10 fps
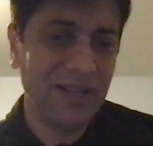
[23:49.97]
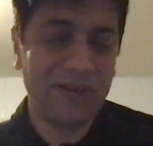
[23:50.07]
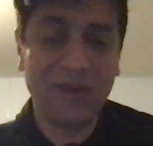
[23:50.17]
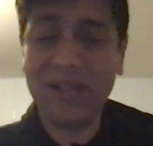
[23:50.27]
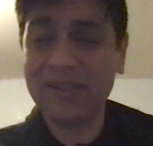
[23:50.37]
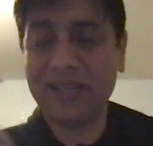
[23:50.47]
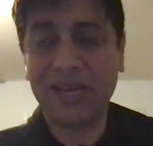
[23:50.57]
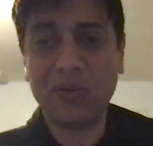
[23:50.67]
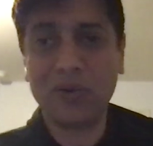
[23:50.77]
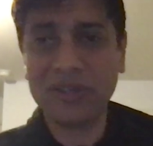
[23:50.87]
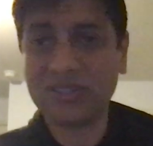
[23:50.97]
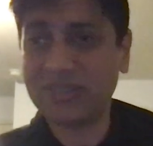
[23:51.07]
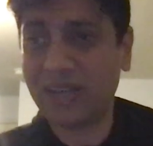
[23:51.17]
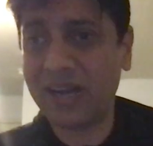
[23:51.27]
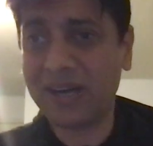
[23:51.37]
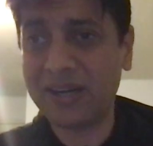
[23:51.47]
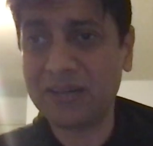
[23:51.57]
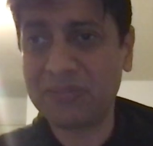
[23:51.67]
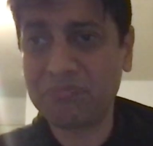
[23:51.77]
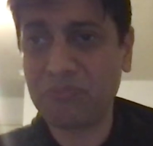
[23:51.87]
Well, that was
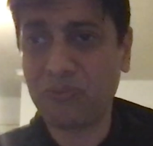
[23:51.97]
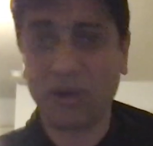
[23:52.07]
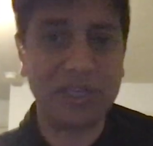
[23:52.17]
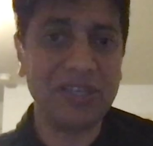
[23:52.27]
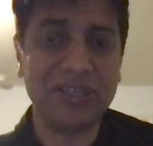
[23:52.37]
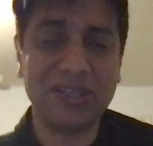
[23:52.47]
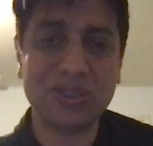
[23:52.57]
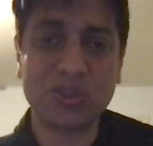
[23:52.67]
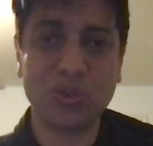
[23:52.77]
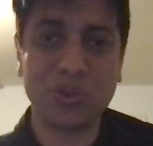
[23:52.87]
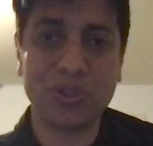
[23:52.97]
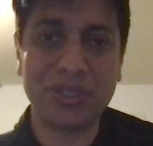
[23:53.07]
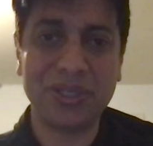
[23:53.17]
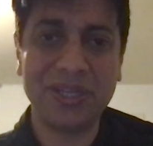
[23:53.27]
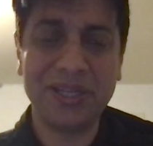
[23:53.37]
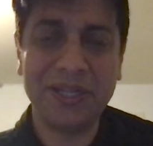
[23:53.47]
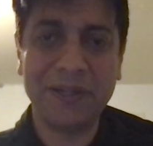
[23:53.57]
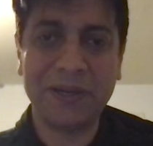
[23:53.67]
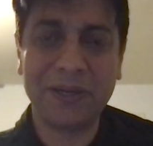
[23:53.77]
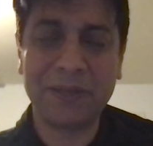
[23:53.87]
our 14 days tour
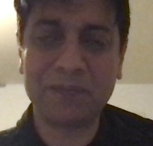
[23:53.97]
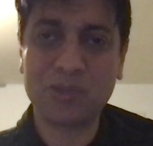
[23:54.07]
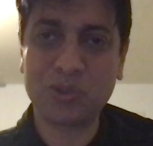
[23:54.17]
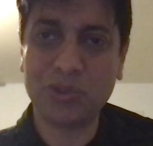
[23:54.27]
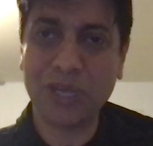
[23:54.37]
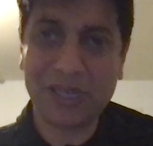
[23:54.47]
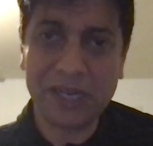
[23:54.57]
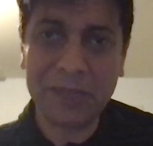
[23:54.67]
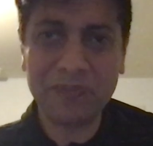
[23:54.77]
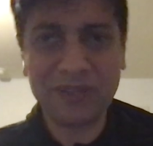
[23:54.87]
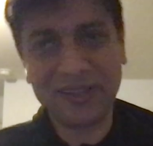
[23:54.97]
to Italy.